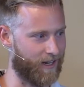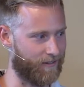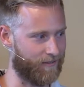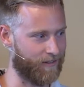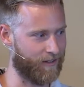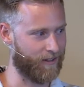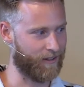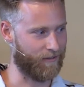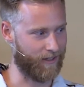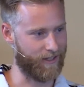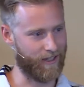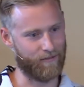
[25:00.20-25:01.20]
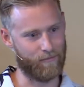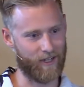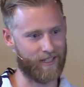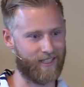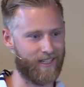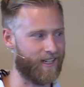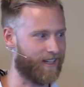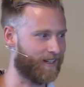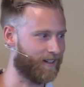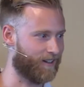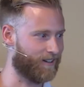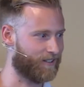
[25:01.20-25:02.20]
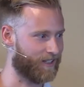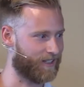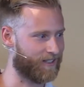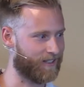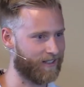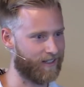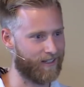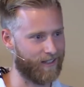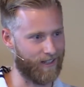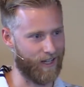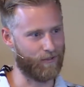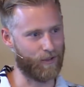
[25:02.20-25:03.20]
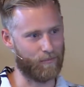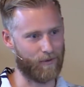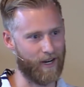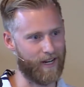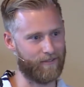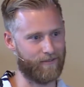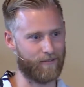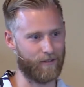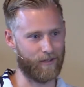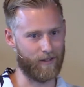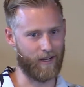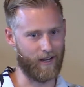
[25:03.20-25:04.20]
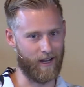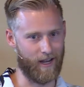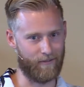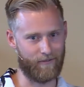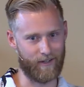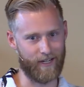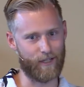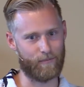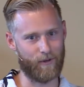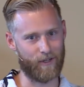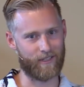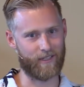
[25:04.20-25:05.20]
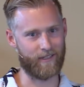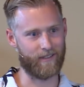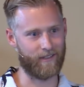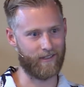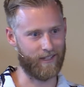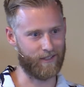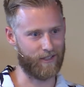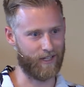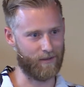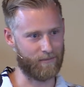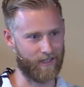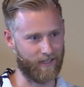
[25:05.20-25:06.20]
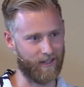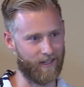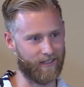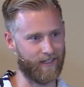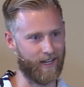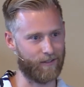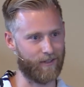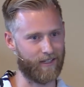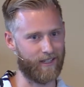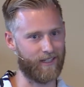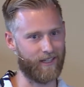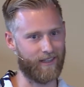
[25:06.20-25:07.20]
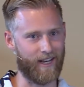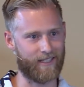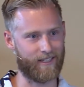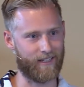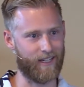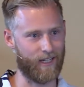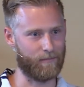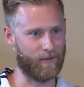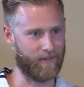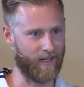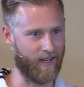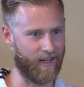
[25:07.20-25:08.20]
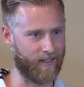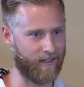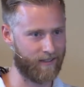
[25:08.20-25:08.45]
And when I think of Marcia and her just love to pray for each person that she comes into contact with, I think that's the kingdom of God.